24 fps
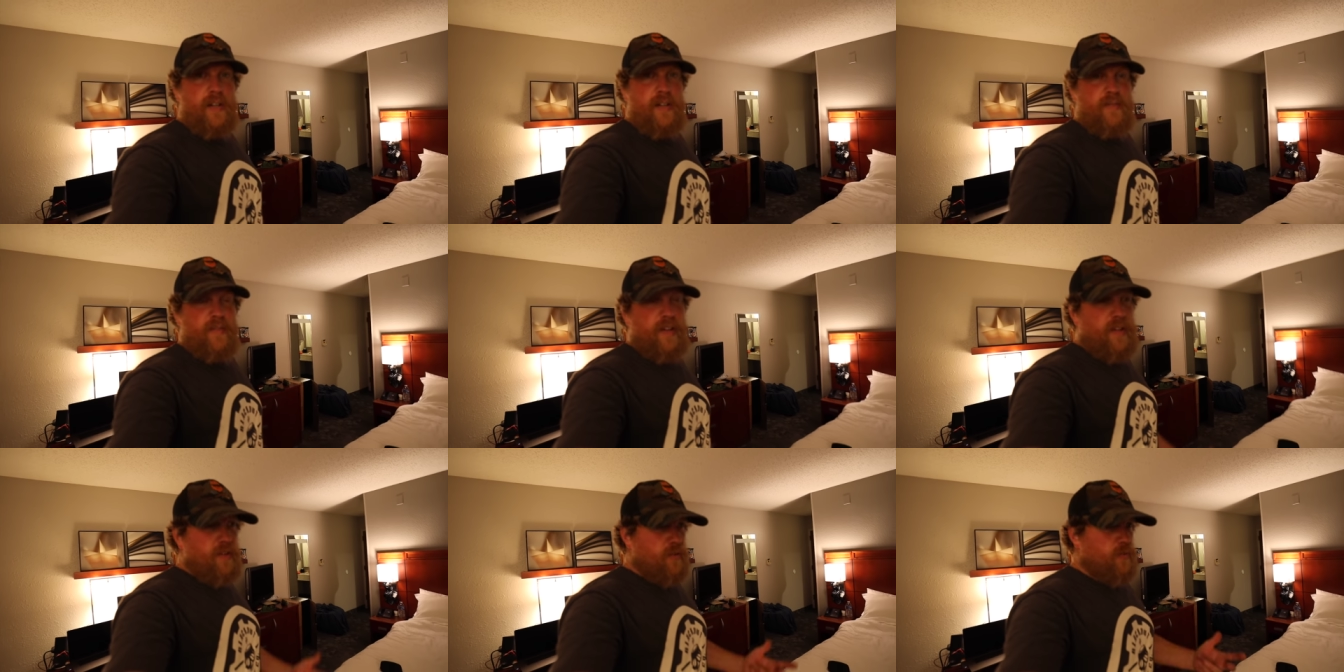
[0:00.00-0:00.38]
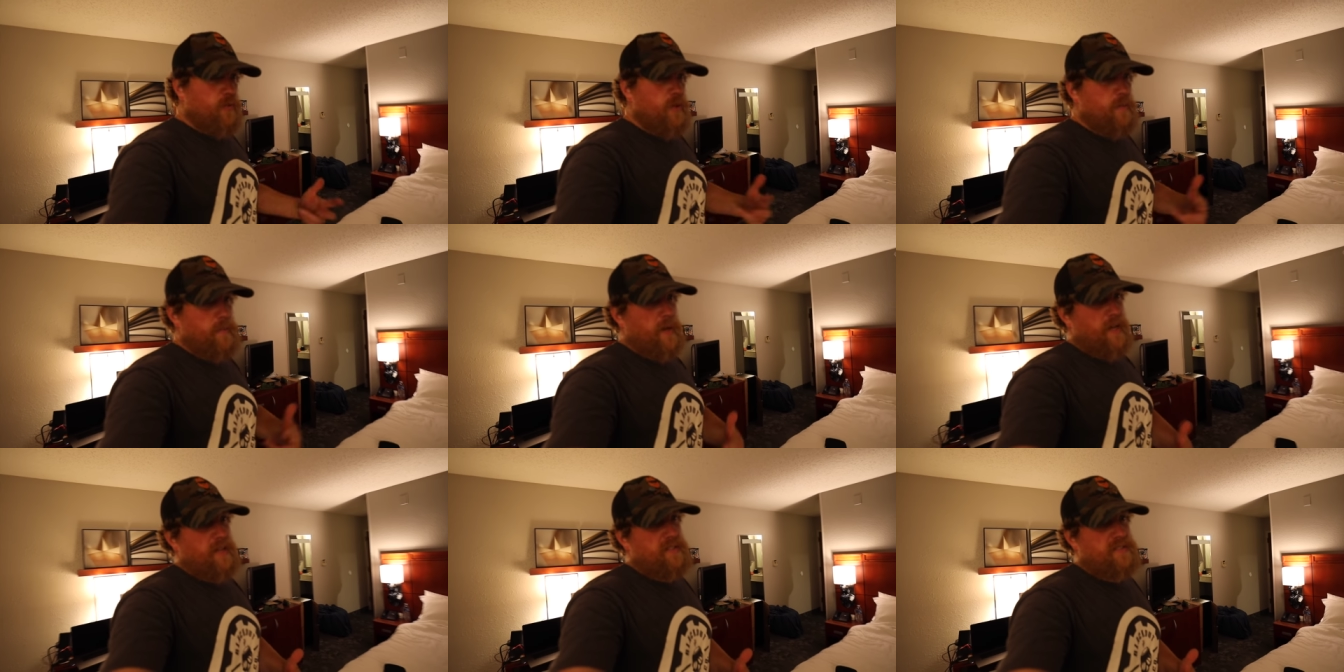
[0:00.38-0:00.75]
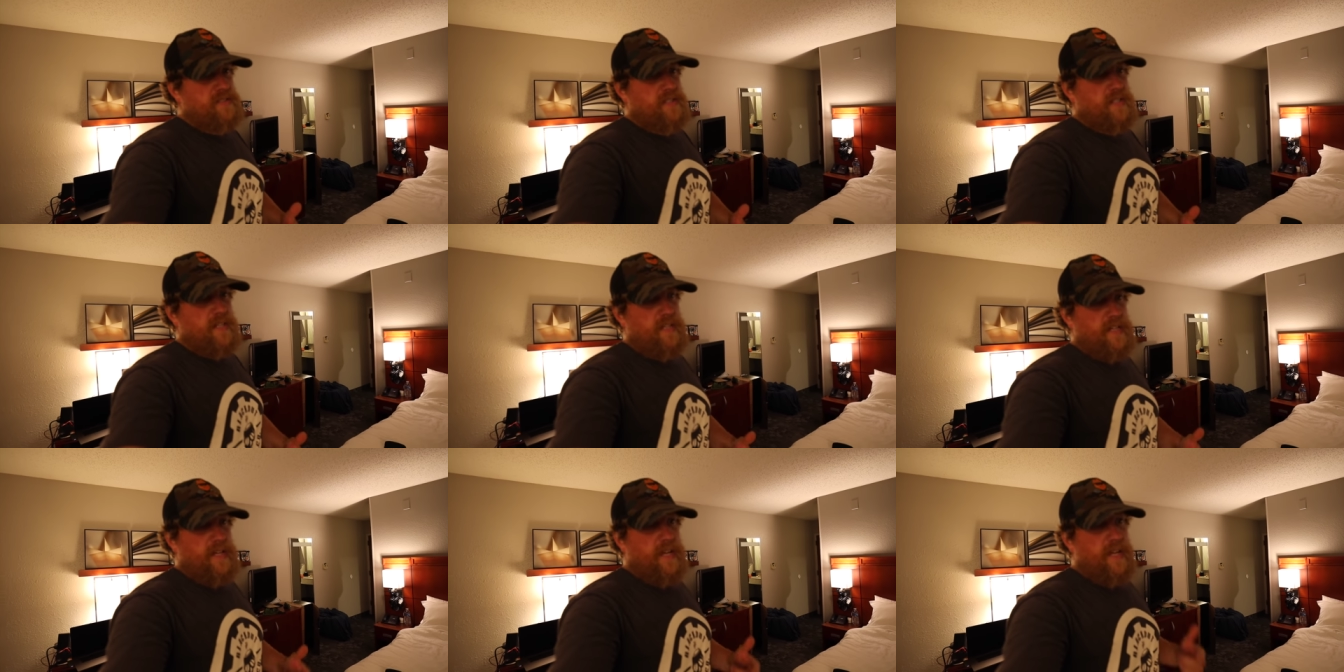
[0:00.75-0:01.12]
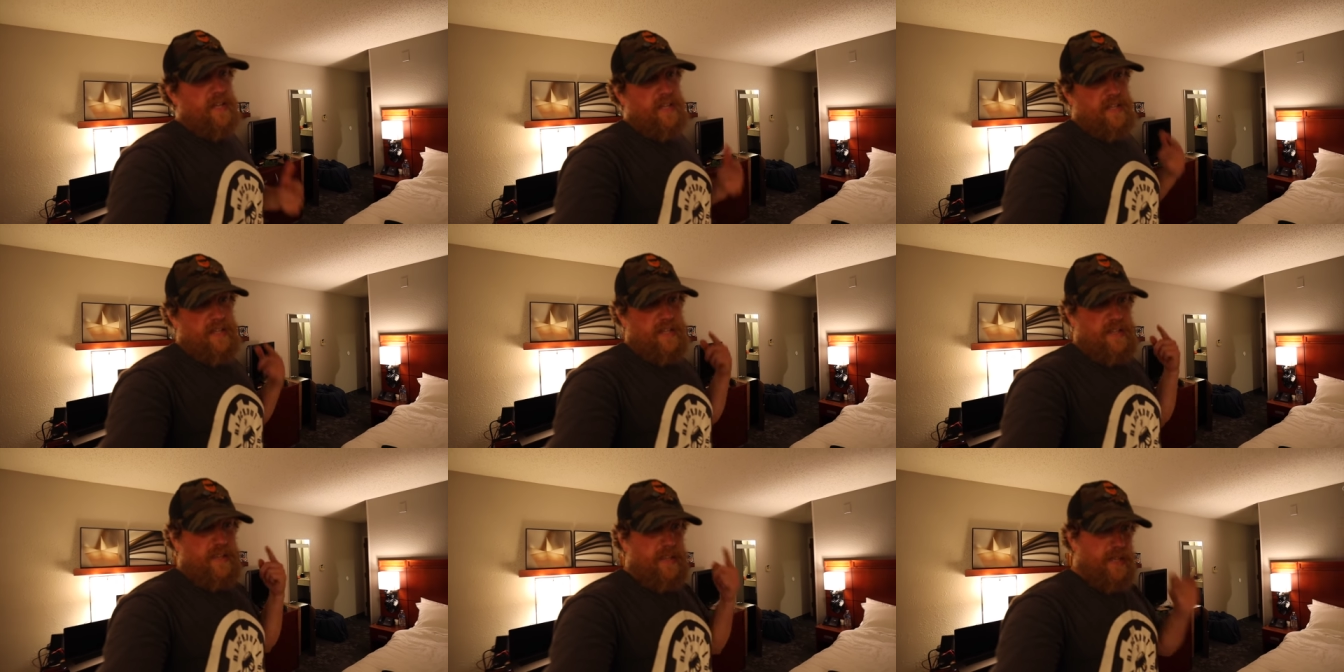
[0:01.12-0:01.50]
I ran three miles today
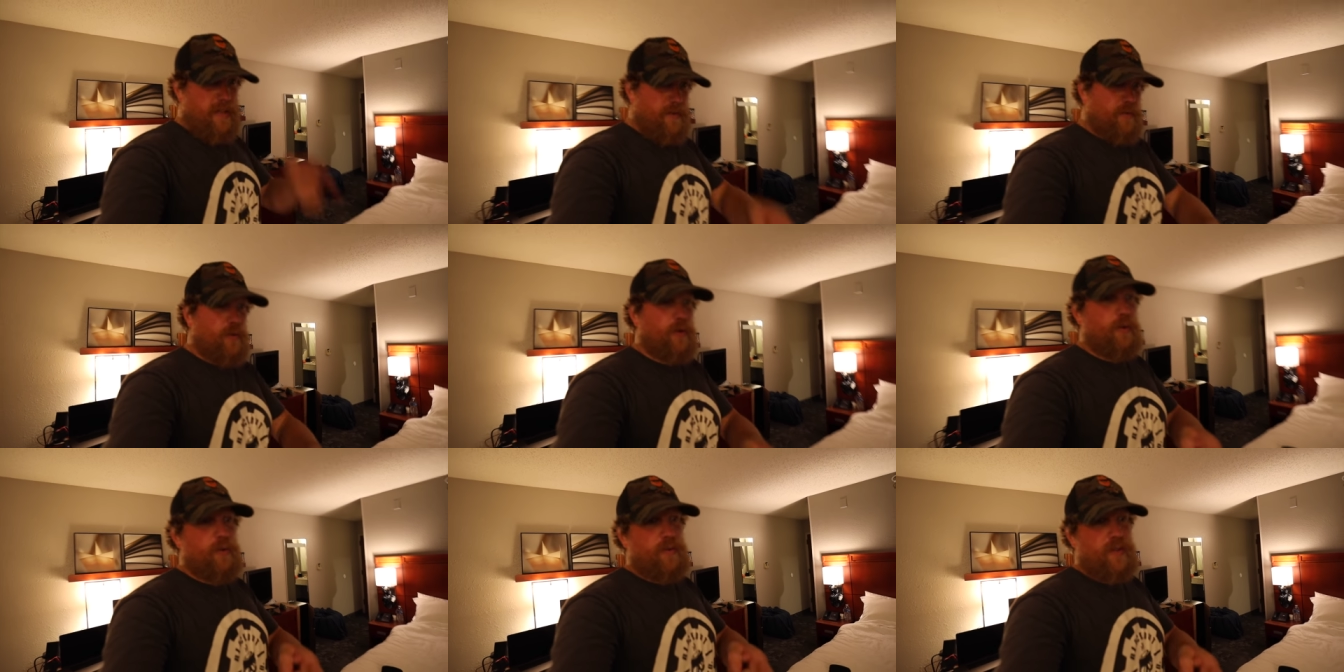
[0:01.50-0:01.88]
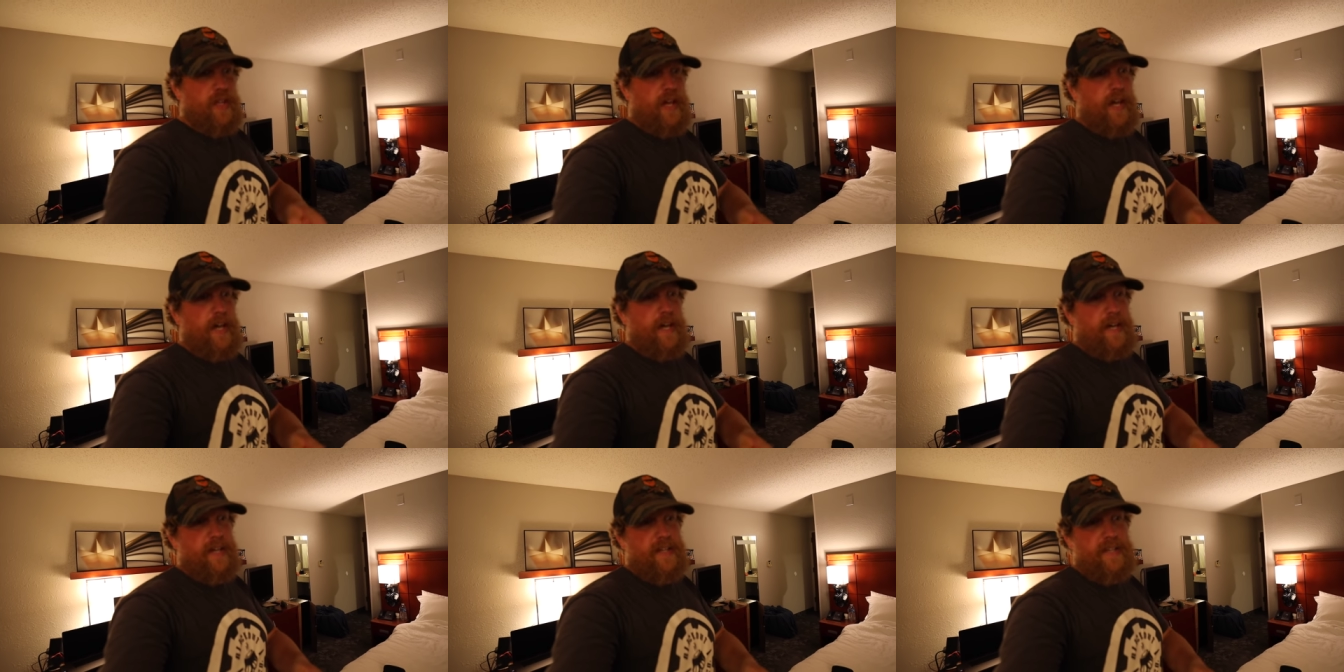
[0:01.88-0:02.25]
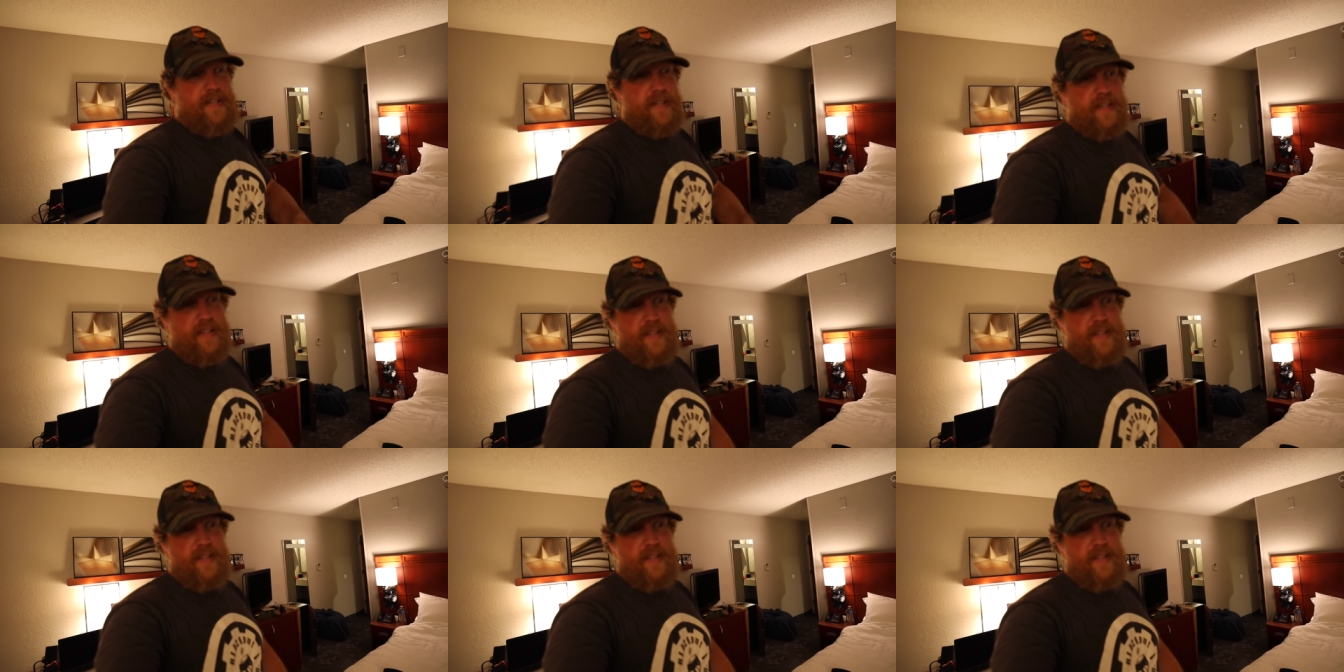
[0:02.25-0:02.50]
and then rode that.